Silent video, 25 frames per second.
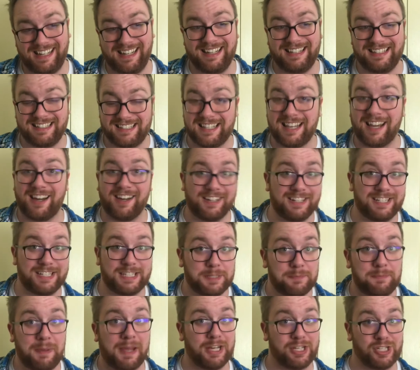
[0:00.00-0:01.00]
it's kind of
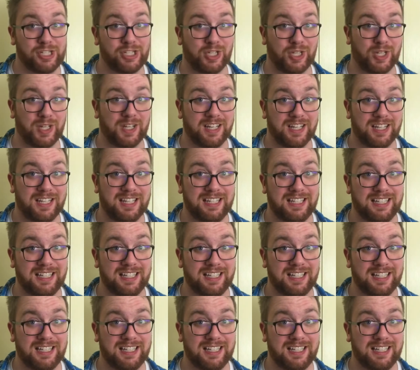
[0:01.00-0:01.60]
special.